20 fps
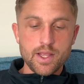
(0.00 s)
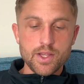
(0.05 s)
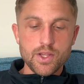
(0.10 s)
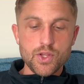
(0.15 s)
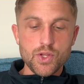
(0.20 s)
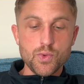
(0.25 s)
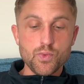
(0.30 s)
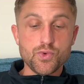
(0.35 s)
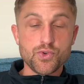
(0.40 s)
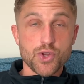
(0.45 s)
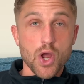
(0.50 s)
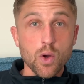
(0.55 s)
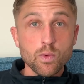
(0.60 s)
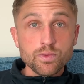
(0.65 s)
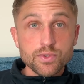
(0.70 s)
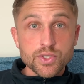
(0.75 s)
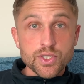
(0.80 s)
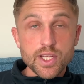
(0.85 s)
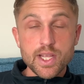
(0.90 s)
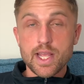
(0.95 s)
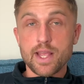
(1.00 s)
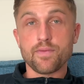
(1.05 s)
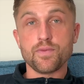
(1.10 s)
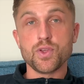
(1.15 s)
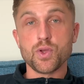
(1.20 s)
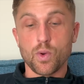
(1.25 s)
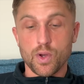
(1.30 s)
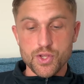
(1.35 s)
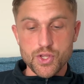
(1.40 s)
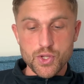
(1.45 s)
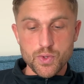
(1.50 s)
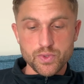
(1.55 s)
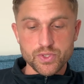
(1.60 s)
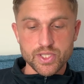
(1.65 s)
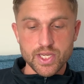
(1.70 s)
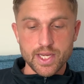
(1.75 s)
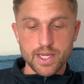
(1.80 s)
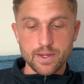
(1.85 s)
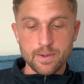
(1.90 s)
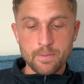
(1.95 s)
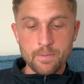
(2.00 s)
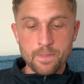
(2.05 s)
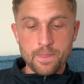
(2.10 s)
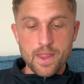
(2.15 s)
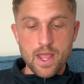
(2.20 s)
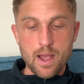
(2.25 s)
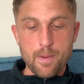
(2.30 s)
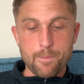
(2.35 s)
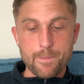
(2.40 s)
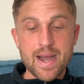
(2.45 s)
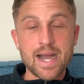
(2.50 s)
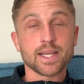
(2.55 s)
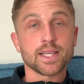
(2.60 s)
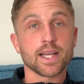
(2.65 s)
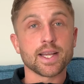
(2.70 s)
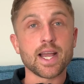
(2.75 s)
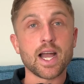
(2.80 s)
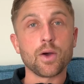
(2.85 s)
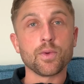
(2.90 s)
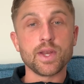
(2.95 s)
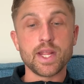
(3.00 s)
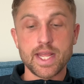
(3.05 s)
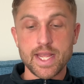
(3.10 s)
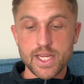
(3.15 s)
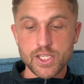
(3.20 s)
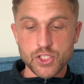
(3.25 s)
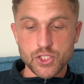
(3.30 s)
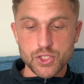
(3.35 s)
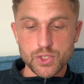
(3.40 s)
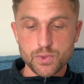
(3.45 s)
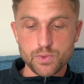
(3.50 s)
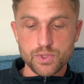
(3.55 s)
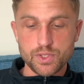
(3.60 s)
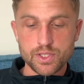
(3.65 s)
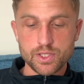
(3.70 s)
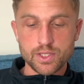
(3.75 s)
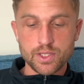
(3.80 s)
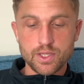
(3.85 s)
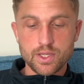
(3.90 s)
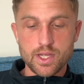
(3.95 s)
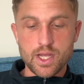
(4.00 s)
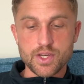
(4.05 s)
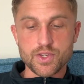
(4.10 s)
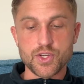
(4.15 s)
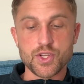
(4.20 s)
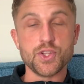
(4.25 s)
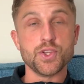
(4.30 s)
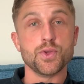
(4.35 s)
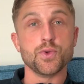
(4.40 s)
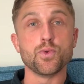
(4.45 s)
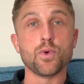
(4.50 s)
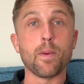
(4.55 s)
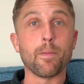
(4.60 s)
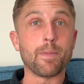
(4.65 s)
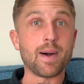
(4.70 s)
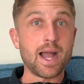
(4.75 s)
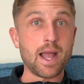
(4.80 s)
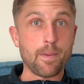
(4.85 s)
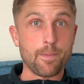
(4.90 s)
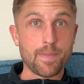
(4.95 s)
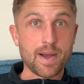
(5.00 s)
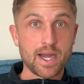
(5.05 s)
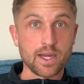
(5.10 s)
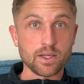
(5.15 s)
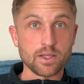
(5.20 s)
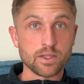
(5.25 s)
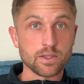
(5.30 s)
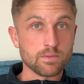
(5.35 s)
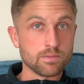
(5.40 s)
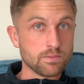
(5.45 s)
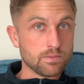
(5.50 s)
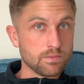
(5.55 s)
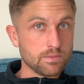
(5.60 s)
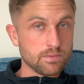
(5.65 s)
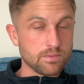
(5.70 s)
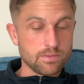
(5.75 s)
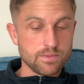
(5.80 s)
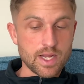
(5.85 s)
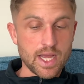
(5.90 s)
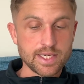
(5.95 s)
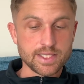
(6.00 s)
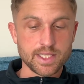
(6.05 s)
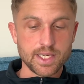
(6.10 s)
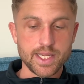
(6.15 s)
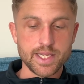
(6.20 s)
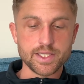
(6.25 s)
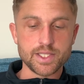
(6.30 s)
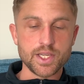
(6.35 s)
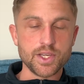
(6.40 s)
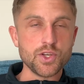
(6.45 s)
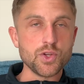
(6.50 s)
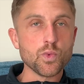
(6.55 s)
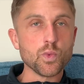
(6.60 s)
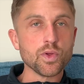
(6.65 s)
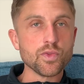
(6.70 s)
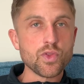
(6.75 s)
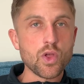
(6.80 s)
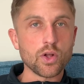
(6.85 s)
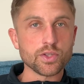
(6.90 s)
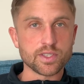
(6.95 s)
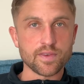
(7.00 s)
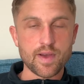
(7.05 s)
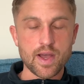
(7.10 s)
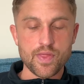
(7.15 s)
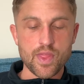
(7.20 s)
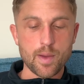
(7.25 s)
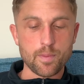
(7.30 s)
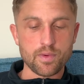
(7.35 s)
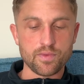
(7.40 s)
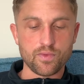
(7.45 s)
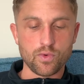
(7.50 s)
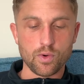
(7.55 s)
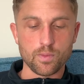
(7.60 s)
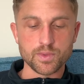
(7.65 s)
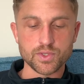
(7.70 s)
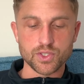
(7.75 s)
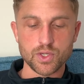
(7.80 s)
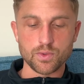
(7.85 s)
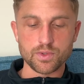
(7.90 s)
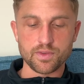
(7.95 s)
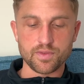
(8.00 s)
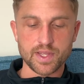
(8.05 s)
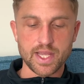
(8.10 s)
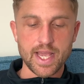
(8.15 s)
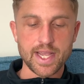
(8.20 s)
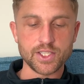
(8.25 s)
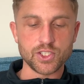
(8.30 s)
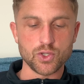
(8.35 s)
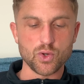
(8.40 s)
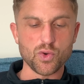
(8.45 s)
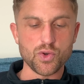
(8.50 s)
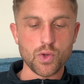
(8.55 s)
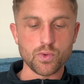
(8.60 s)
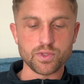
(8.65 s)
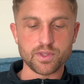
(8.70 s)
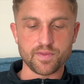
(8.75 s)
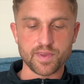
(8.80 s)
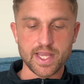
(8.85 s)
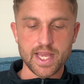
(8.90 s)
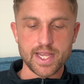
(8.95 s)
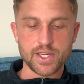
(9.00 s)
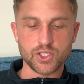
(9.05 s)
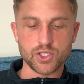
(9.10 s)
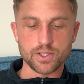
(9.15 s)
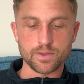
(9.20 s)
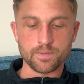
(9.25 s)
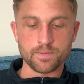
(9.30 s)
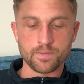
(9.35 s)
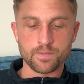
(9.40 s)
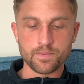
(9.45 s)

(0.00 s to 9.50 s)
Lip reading: You don't if you are using a bank account issued to you by a bank. Nice and easy. You will not have had that performance notification or notification.